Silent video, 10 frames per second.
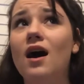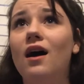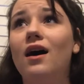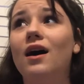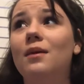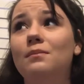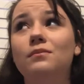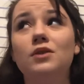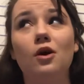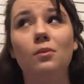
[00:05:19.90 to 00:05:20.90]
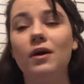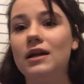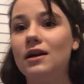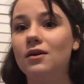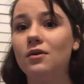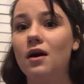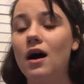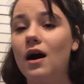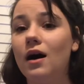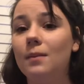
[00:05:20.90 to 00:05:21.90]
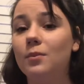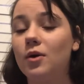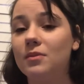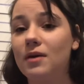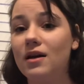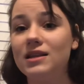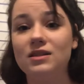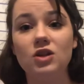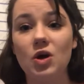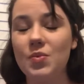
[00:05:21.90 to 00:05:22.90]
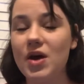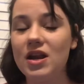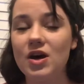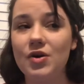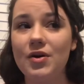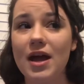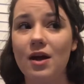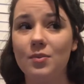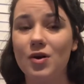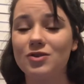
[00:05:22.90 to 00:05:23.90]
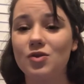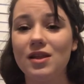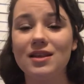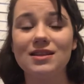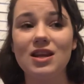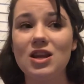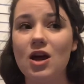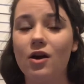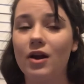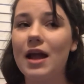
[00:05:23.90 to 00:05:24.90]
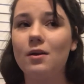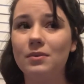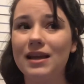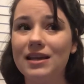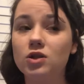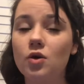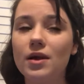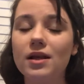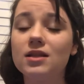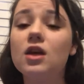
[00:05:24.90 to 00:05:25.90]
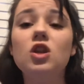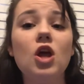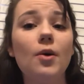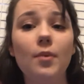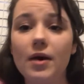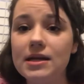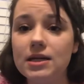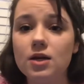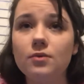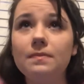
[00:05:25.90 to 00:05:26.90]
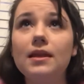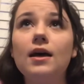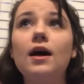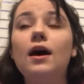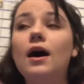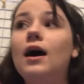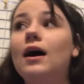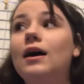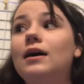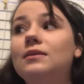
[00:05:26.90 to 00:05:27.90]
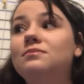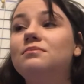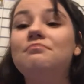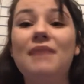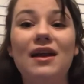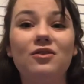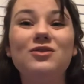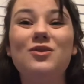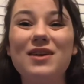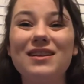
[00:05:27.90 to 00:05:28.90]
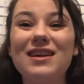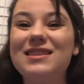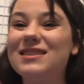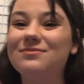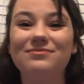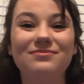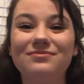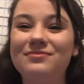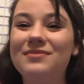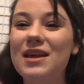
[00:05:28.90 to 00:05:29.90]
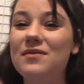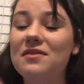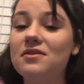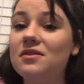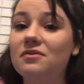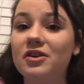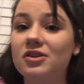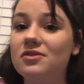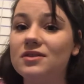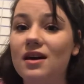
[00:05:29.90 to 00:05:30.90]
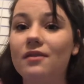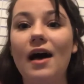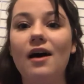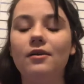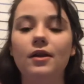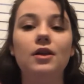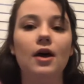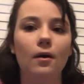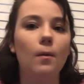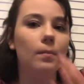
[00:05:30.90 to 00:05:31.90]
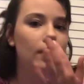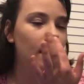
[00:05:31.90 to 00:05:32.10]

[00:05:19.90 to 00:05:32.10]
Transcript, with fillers: um, no bueno. Um, porta potties, no bueno. Airport toilets or airplane toilets, no bueno. Um, metal toilets, mm -mm, even if you can flush it yourself, hell no.